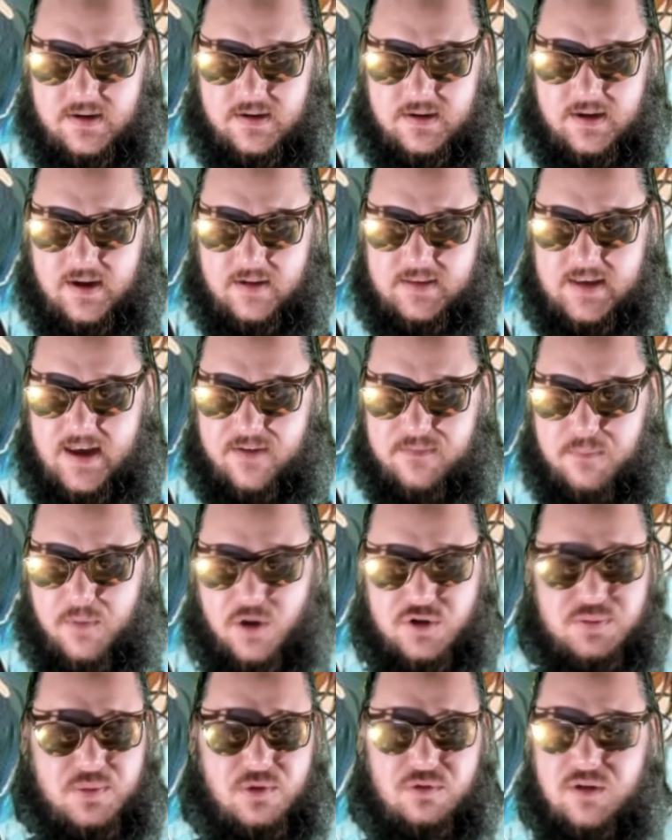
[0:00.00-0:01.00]
Had to have
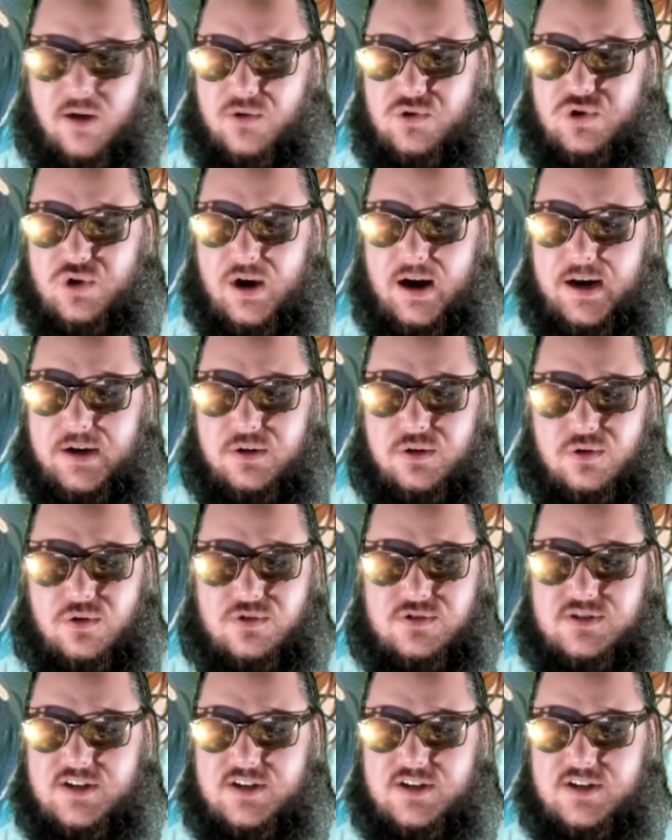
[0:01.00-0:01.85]
multiple love triangles,